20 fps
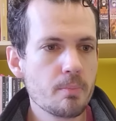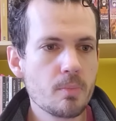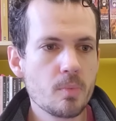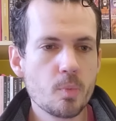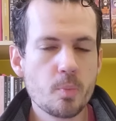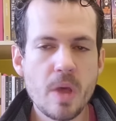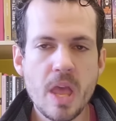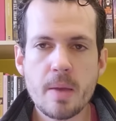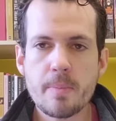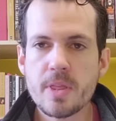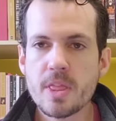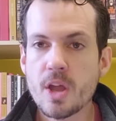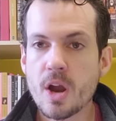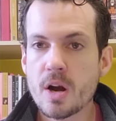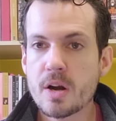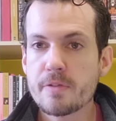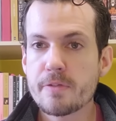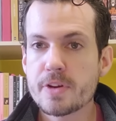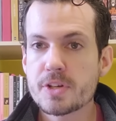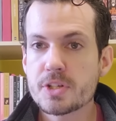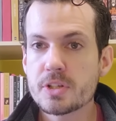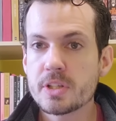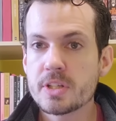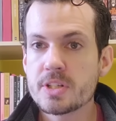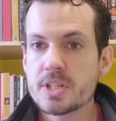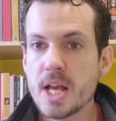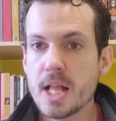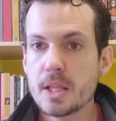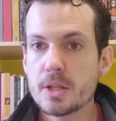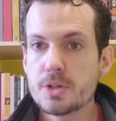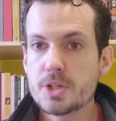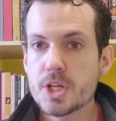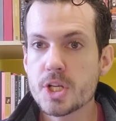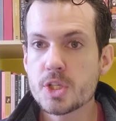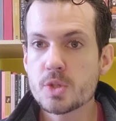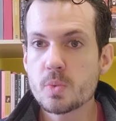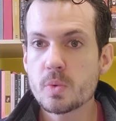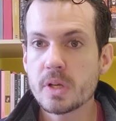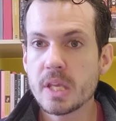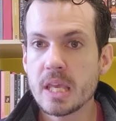maybe the artificial
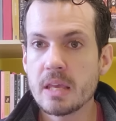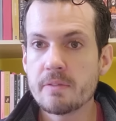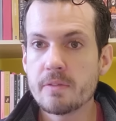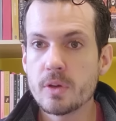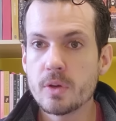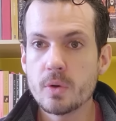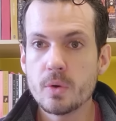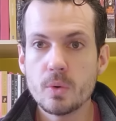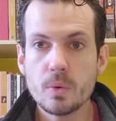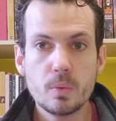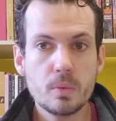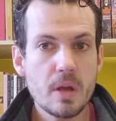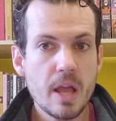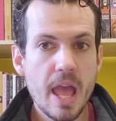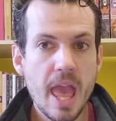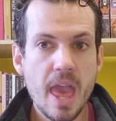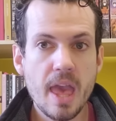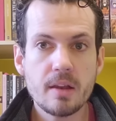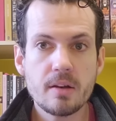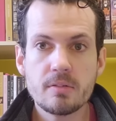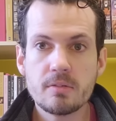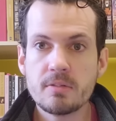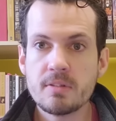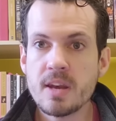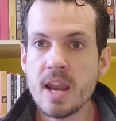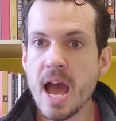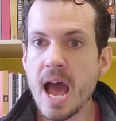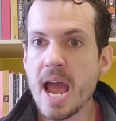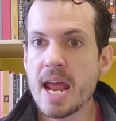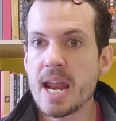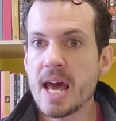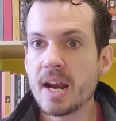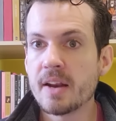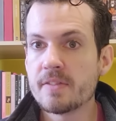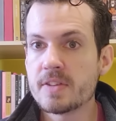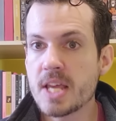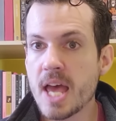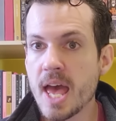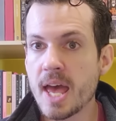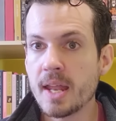intelligence will give you 9 out
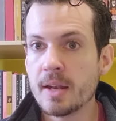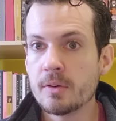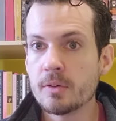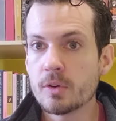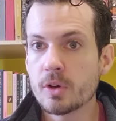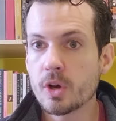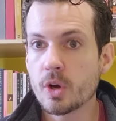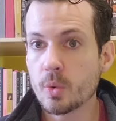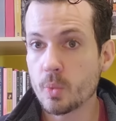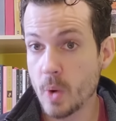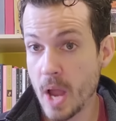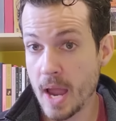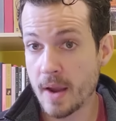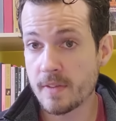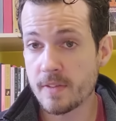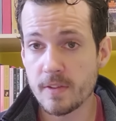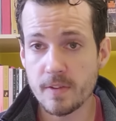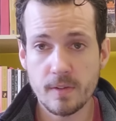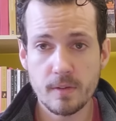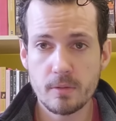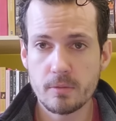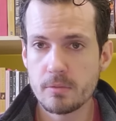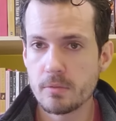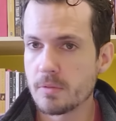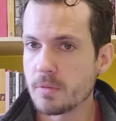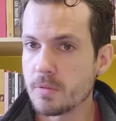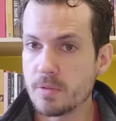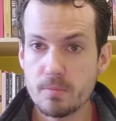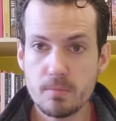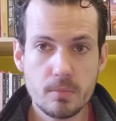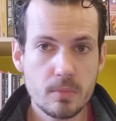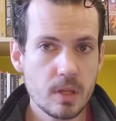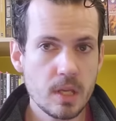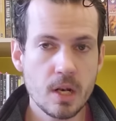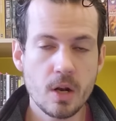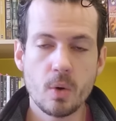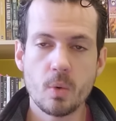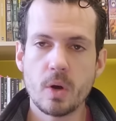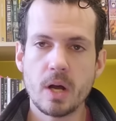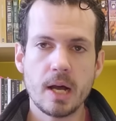of 10 correct,
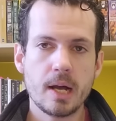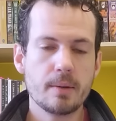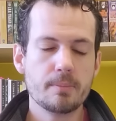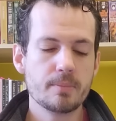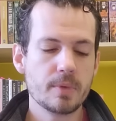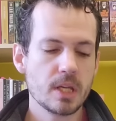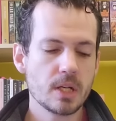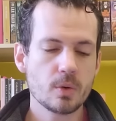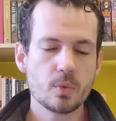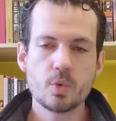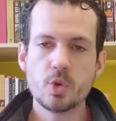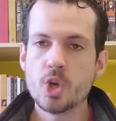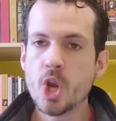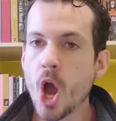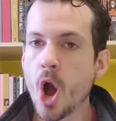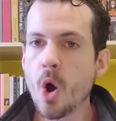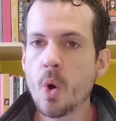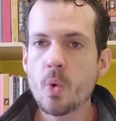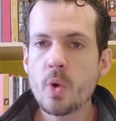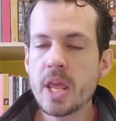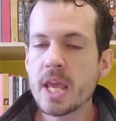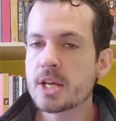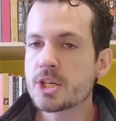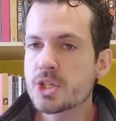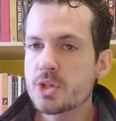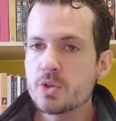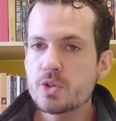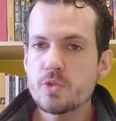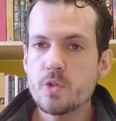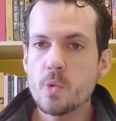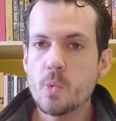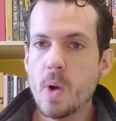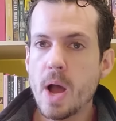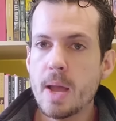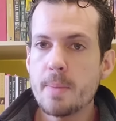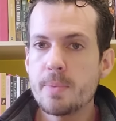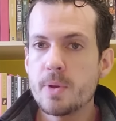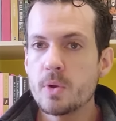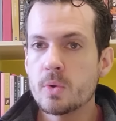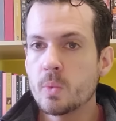known issues for
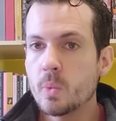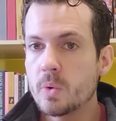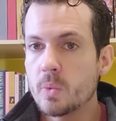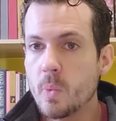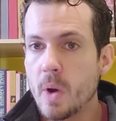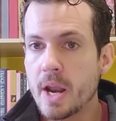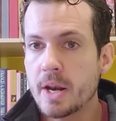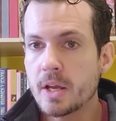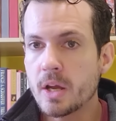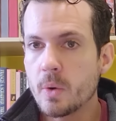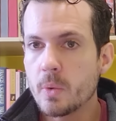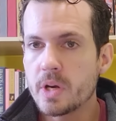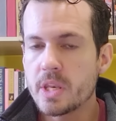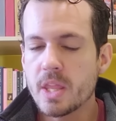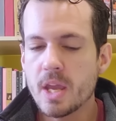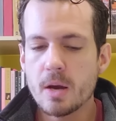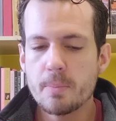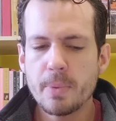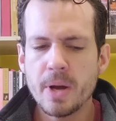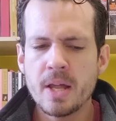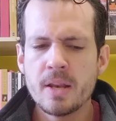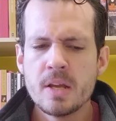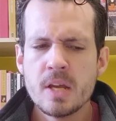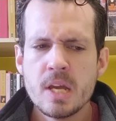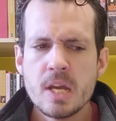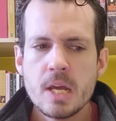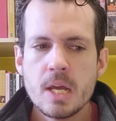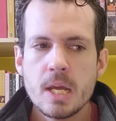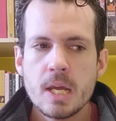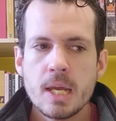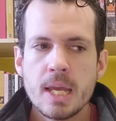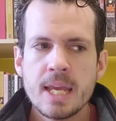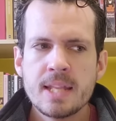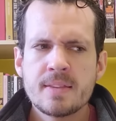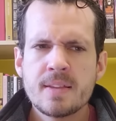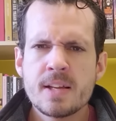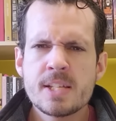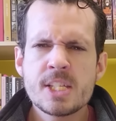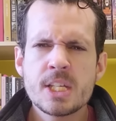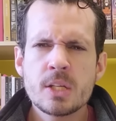why Putin would want to go in there, but it
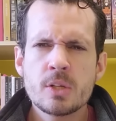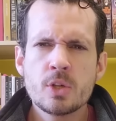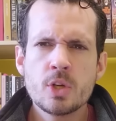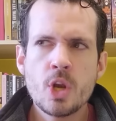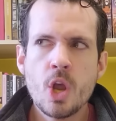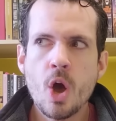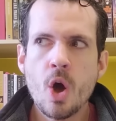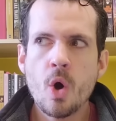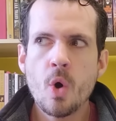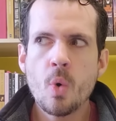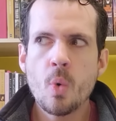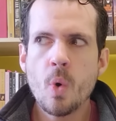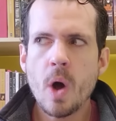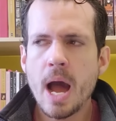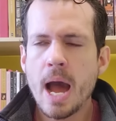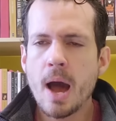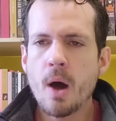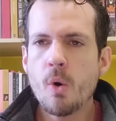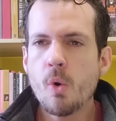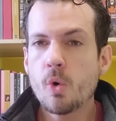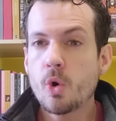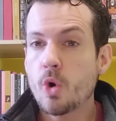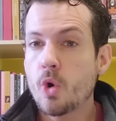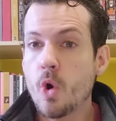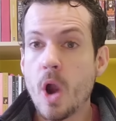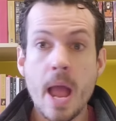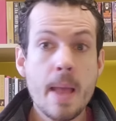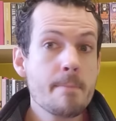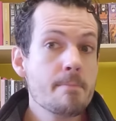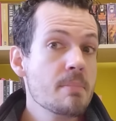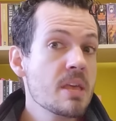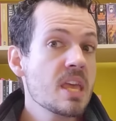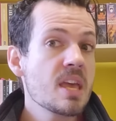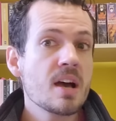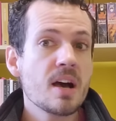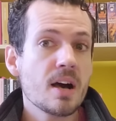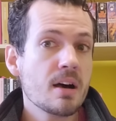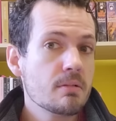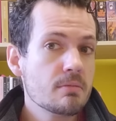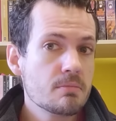doesn't know how
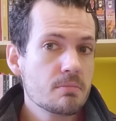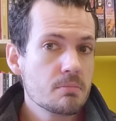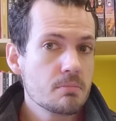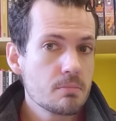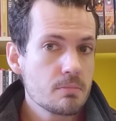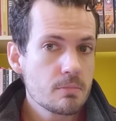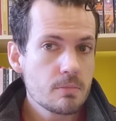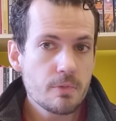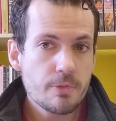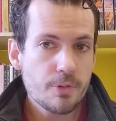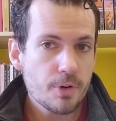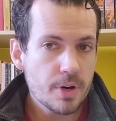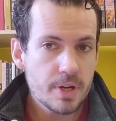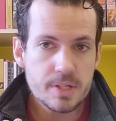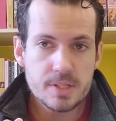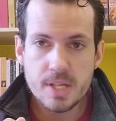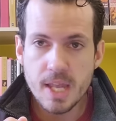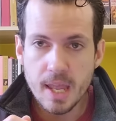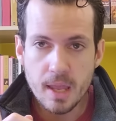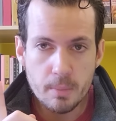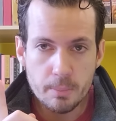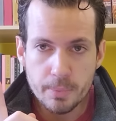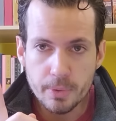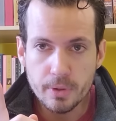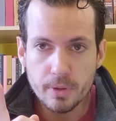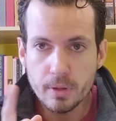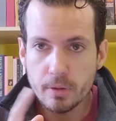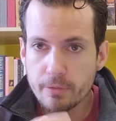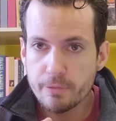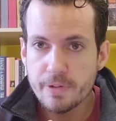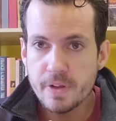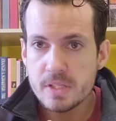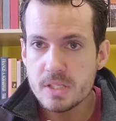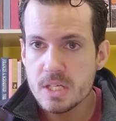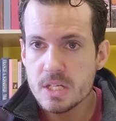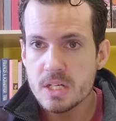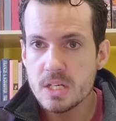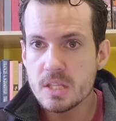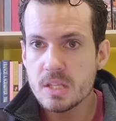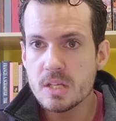Crimea, for example, fits
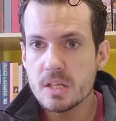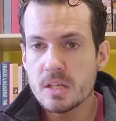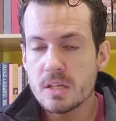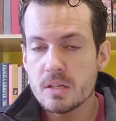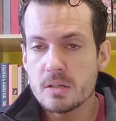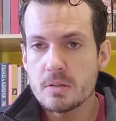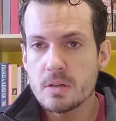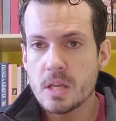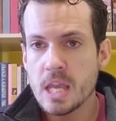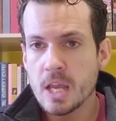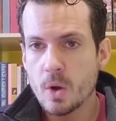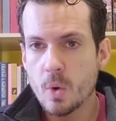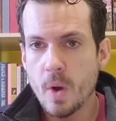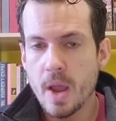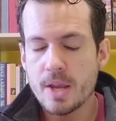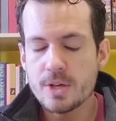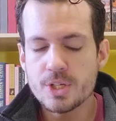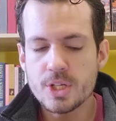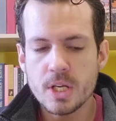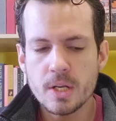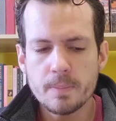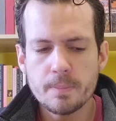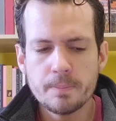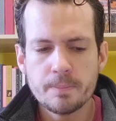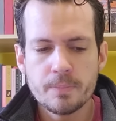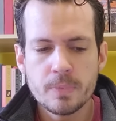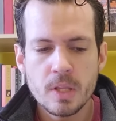into the equation.